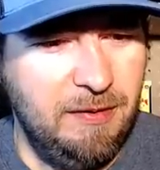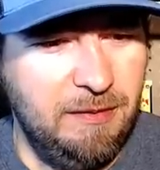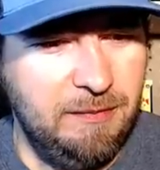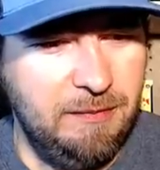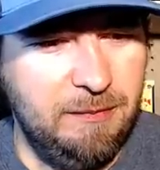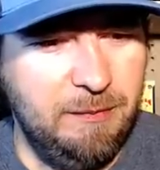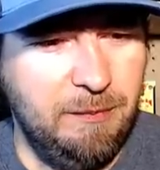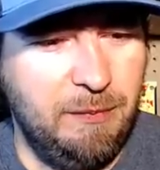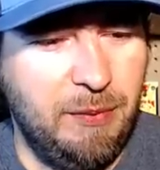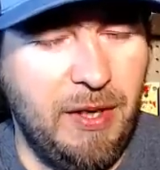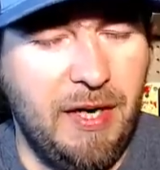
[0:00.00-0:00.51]

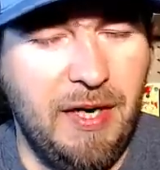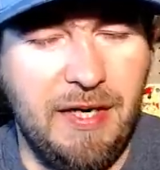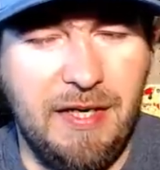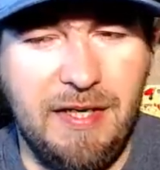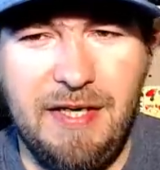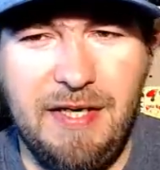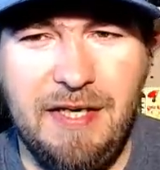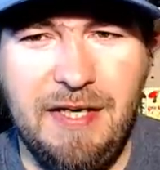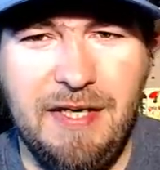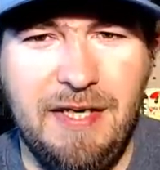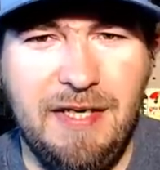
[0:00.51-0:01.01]
Brad
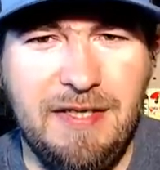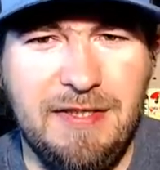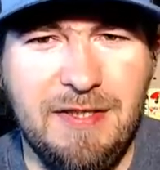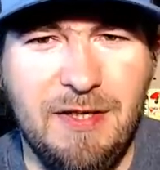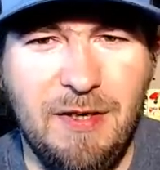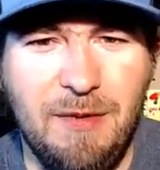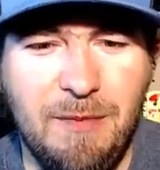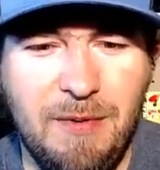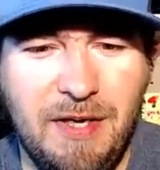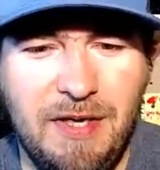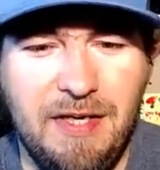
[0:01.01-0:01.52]
again. He
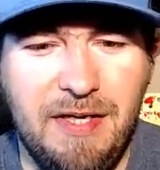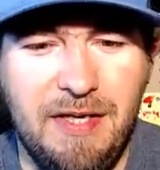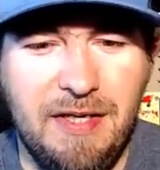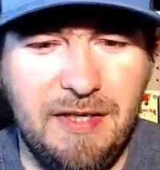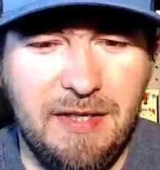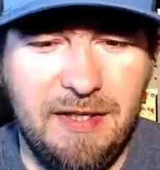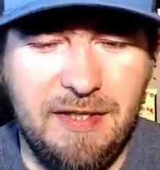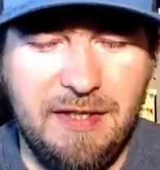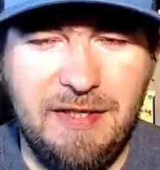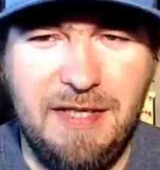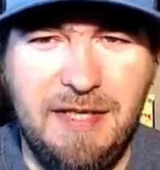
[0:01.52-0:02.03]
told me I'm
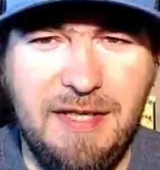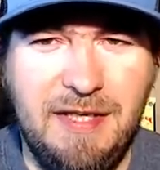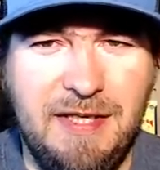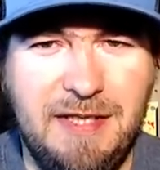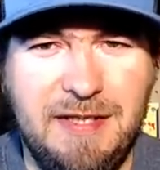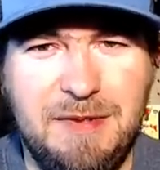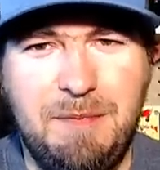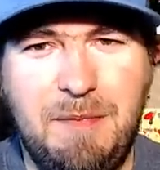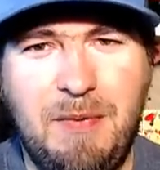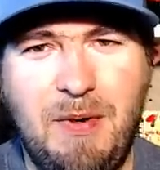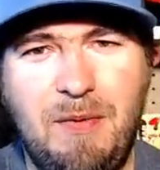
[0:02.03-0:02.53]
getting
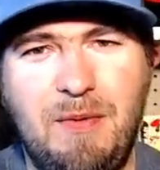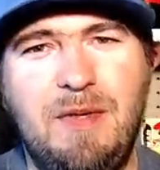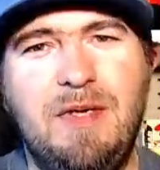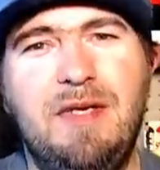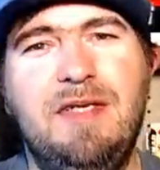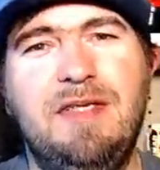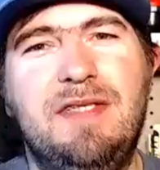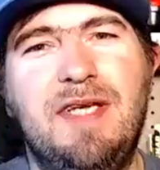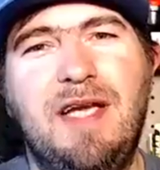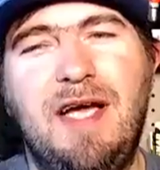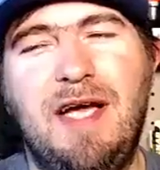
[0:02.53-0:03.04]
his boat
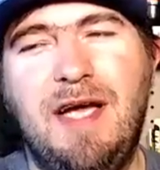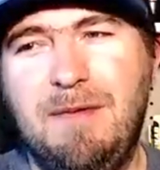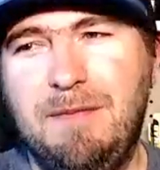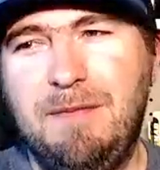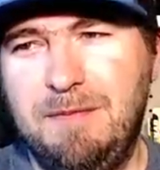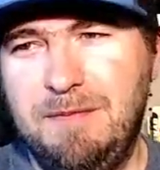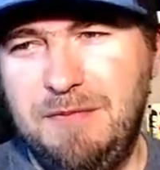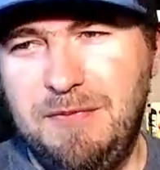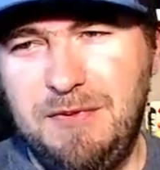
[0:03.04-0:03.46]
anytime.